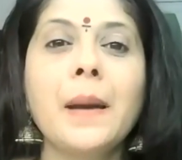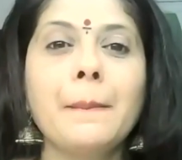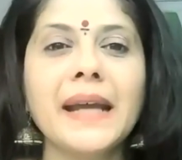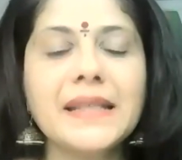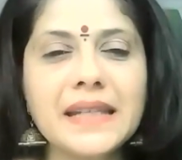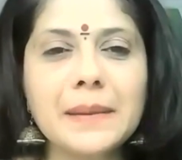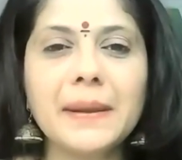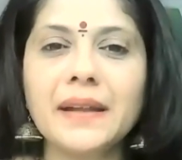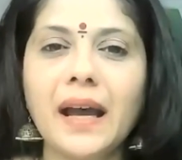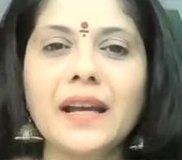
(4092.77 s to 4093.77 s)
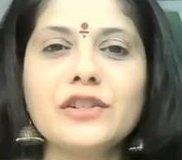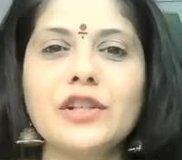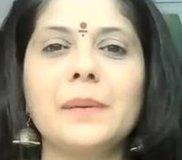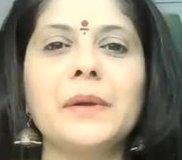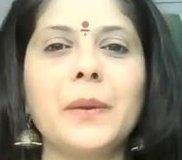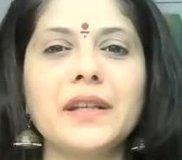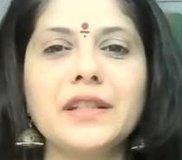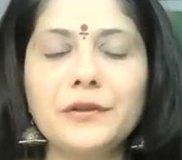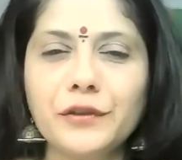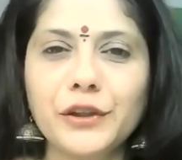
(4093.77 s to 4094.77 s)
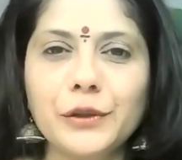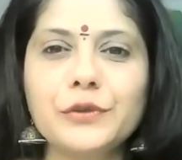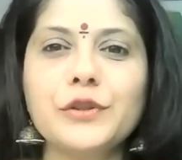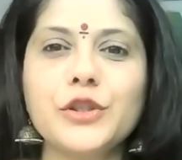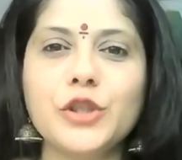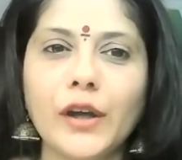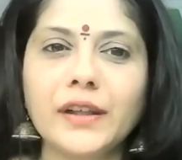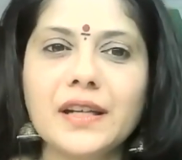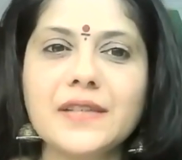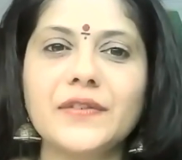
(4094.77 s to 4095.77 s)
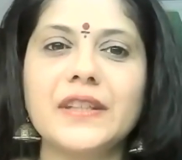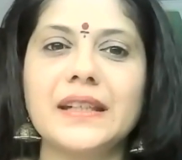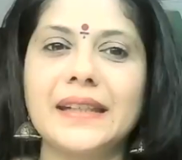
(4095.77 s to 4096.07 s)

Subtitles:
My team and I shall be waiting for you to join us for the